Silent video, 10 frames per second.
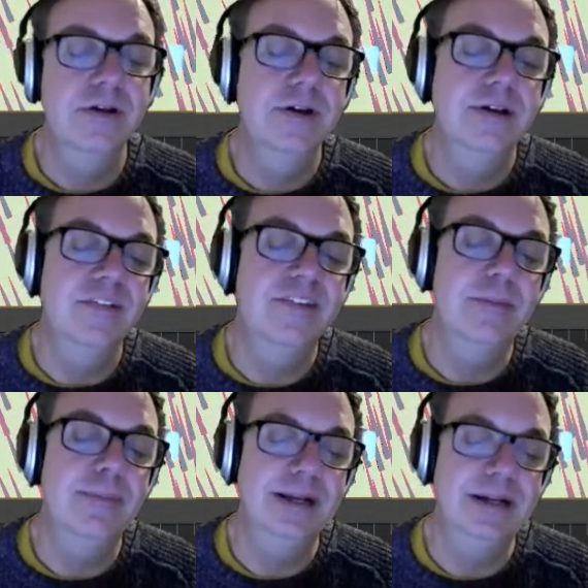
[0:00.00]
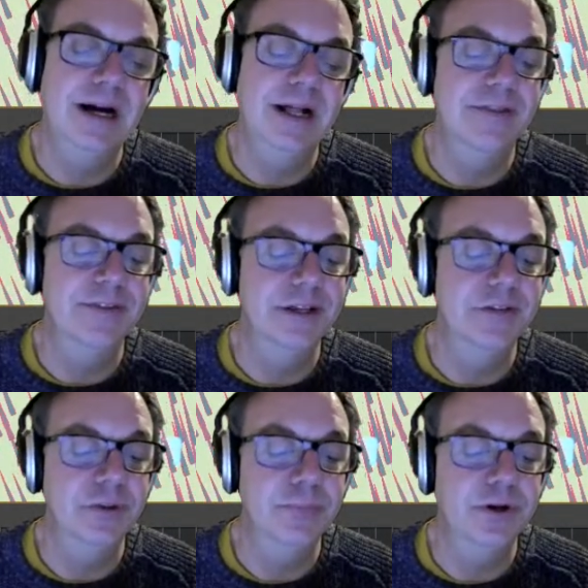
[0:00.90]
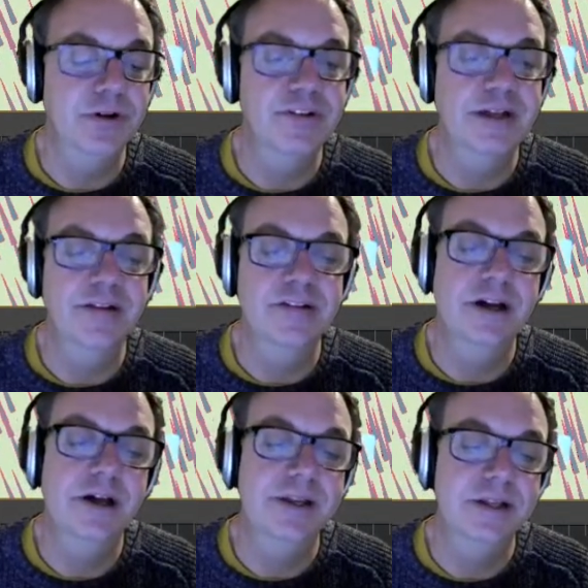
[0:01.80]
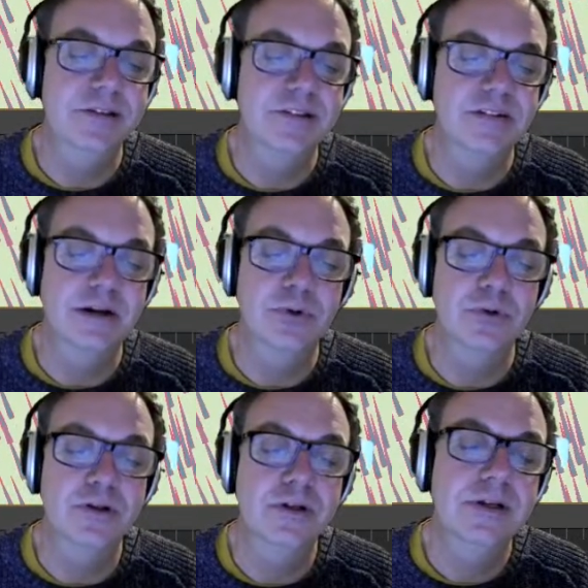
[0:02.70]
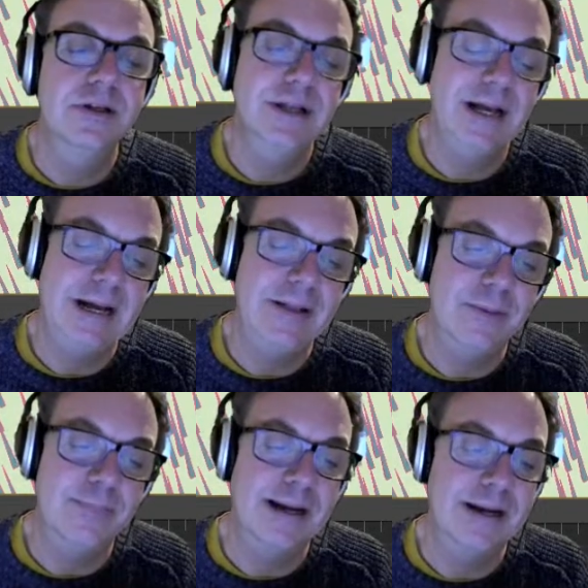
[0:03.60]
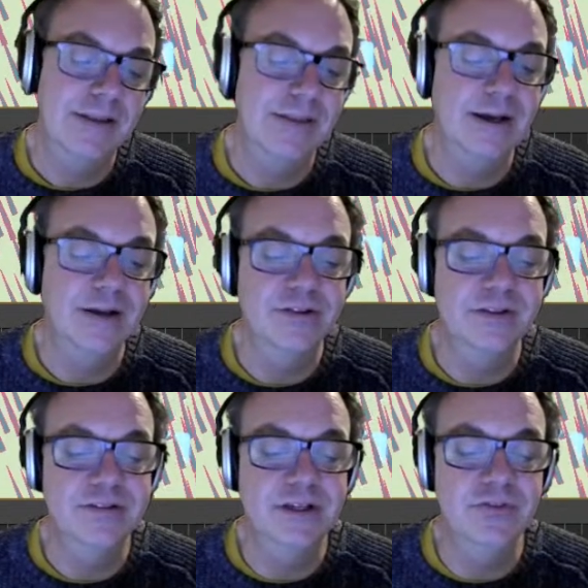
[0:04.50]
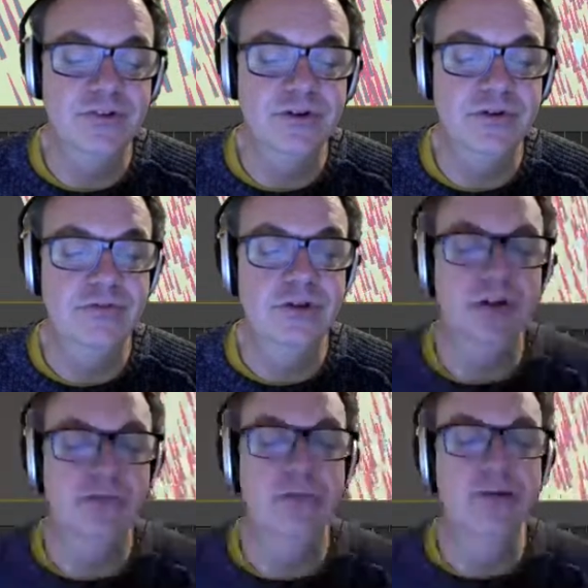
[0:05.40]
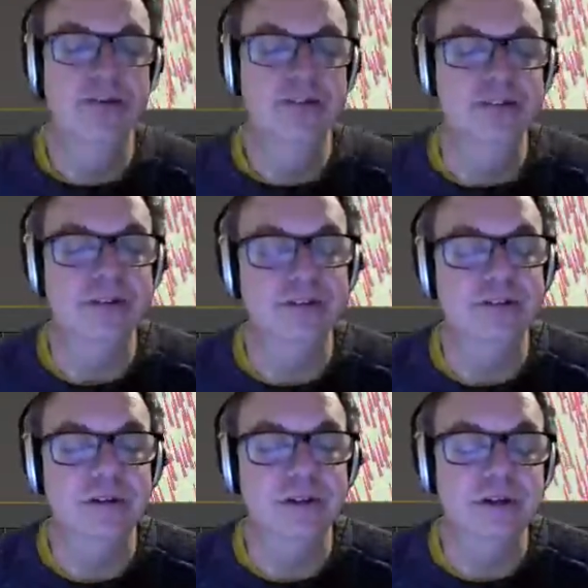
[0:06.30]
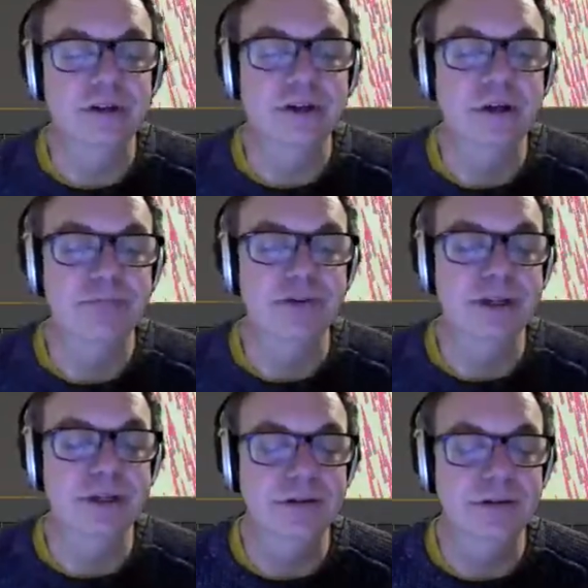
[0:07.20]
it's then being cut underneath the box and it's turning into stubble at the back there. So this gives you, you know, from a distance, a pretty